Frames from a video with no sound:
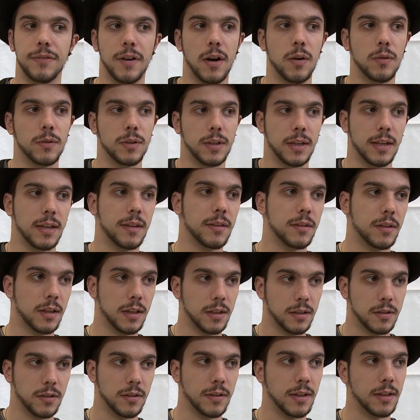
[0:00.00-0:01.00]
found in the
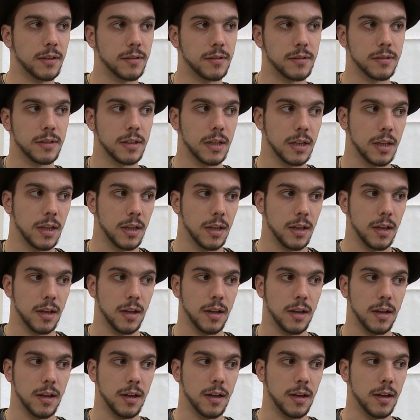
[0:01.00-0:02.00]
internet
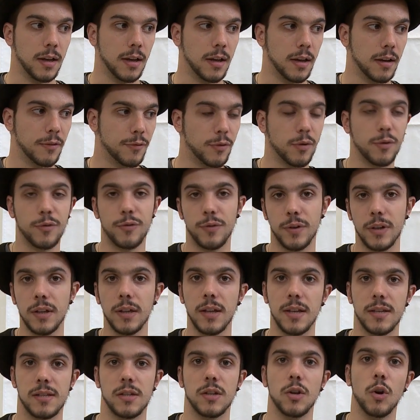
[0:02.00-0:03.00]
for free
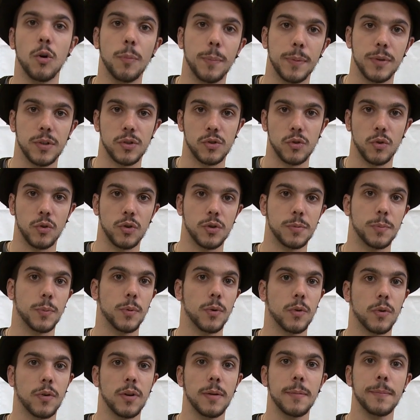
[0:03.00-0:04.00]
as an open source
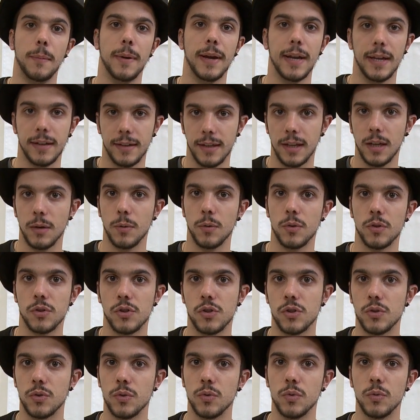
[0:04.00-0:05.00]
program. My idea
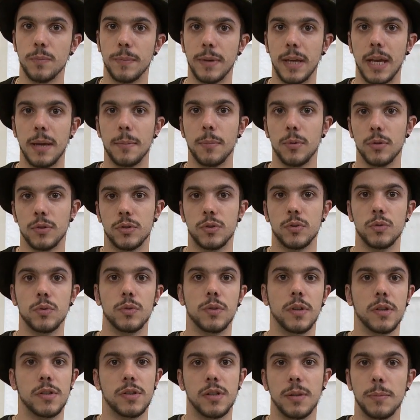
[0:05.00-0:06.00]
was to be able to
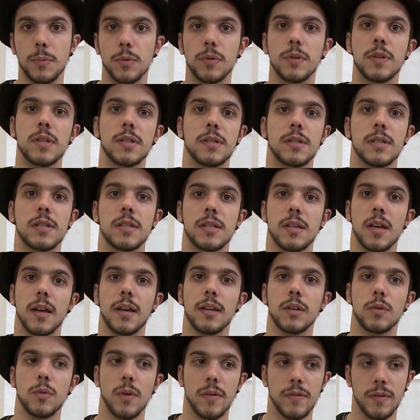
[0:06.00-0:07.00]
distribute this
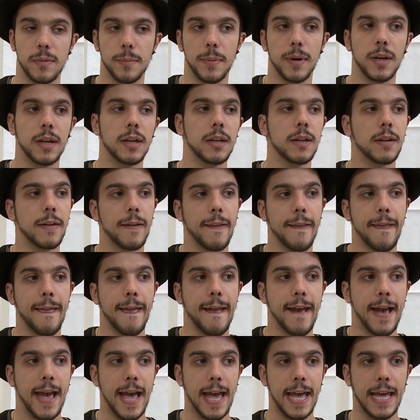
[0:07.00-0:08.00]
design to everybody,
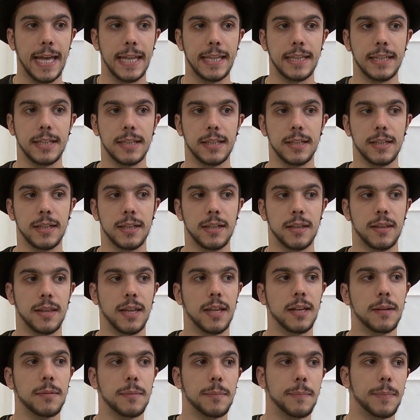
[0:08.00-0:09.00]
and
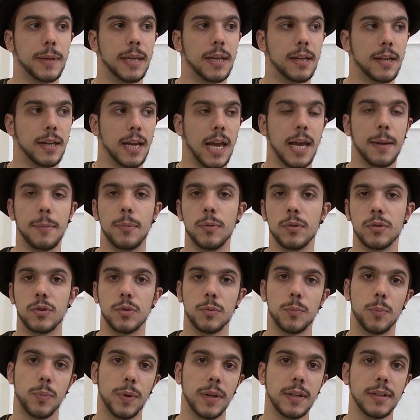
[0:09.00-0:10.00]
then being able
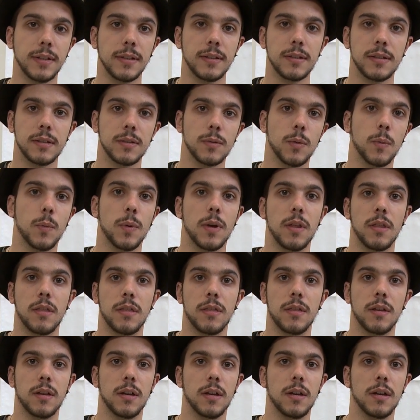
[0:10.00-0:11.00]
to print it
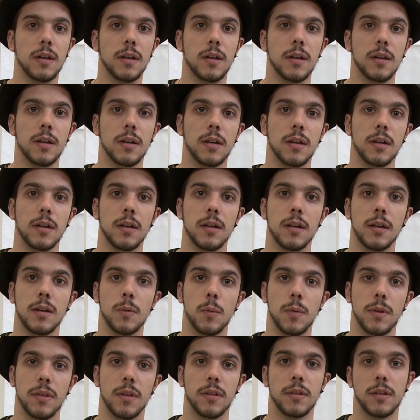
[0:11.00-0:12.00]
with
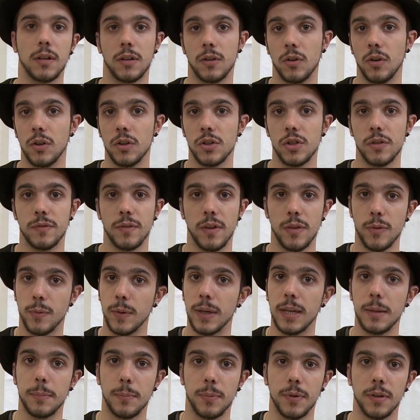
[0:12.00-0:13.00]
the technology of a
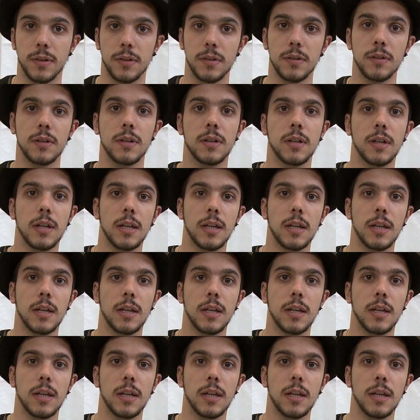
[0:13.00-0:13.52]
3D printer.